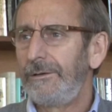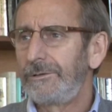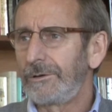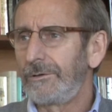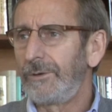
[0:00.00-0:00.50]

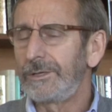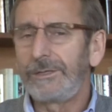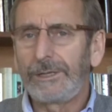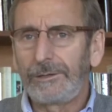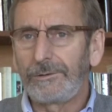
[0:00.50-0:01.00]
So it
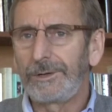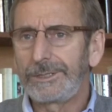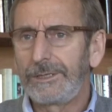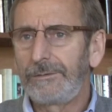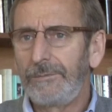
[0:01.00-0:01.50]
wasn't that there
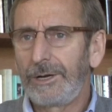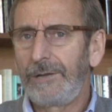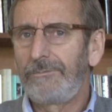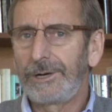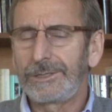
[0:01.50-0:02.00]
wasn't
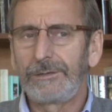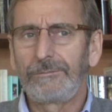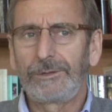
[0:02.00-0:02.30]
money present,